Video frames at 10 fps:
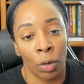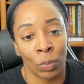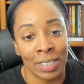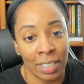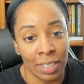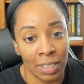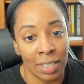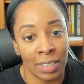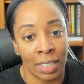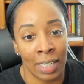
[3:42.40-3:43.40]

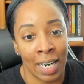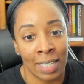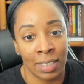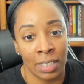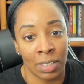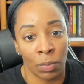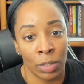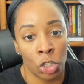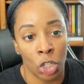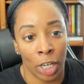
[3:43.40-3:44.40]
resistance, and then I see some
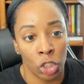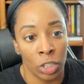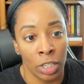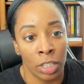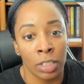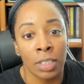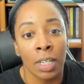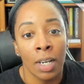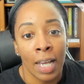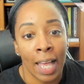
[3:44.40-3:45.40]
rejections.
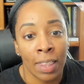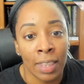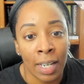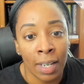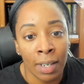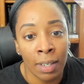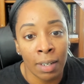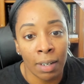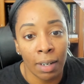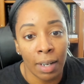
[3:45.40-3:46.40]
And
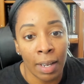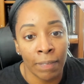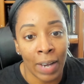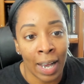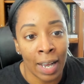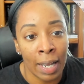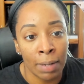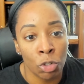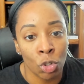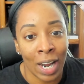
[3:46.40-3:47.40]
then if
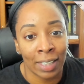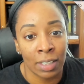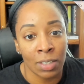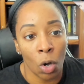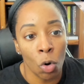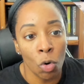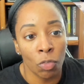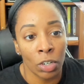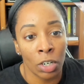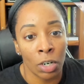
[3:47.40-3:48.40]
I drag this
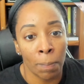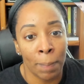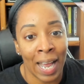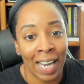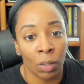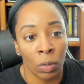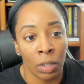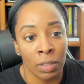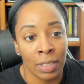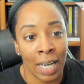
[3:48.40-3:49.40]
over
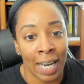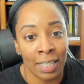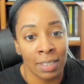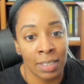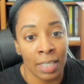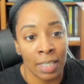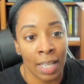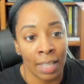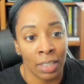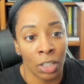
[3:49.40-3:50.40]
backwards, then I could see
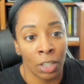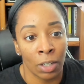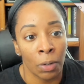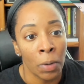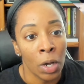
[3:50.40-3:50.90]
that there